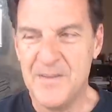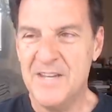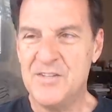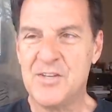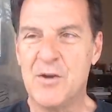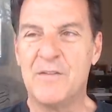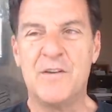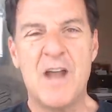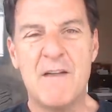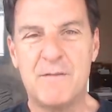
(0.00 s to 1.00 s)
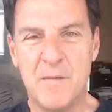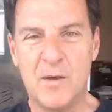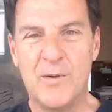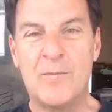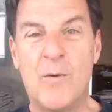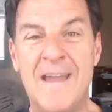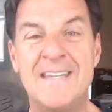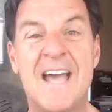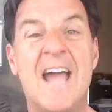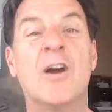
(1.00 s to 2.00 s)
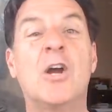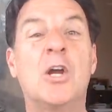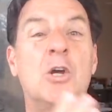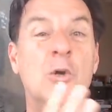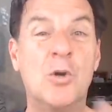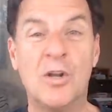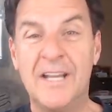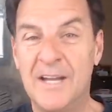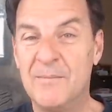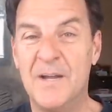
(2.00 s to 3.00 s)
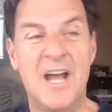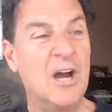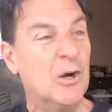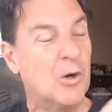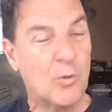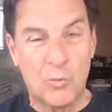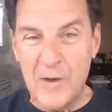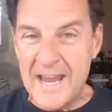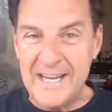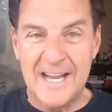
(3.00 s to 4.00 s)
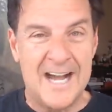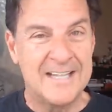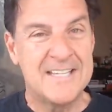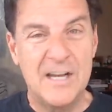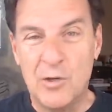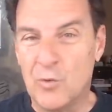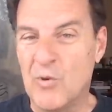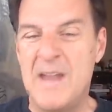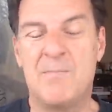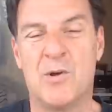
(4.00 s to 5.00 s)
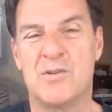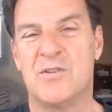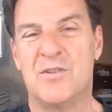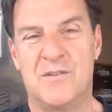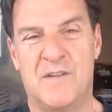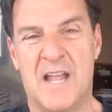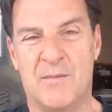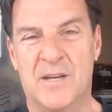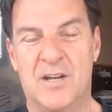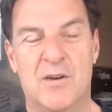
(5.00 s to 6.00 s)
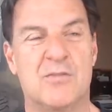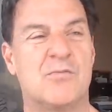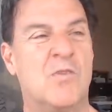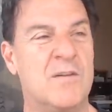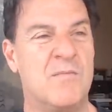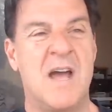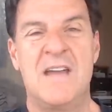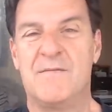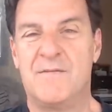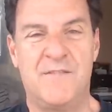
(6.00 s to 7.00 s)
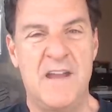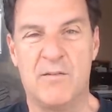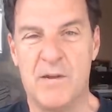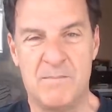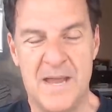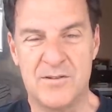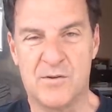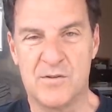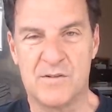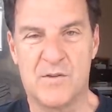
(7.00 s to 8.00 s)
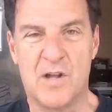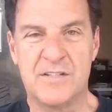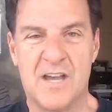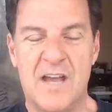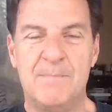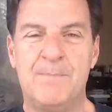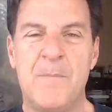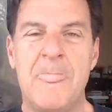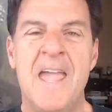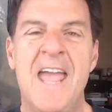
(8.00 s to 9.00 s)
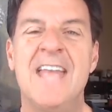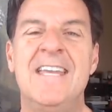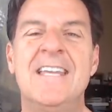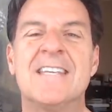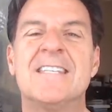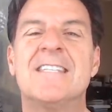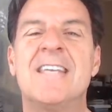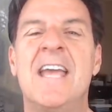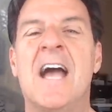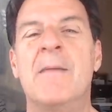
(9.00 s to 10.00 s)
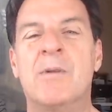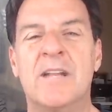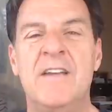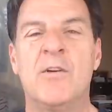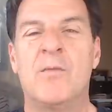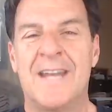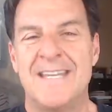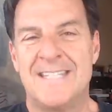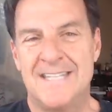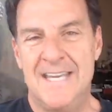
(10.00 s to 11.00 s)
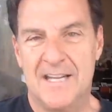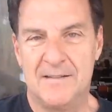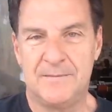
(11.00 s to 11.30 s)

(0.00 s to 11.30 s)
So if you're not familiar with Wayne Dyer, Google him. Great content, great personal development coach, one of my favorite mentors of all time. And he doesn't say, I believe it when I see it.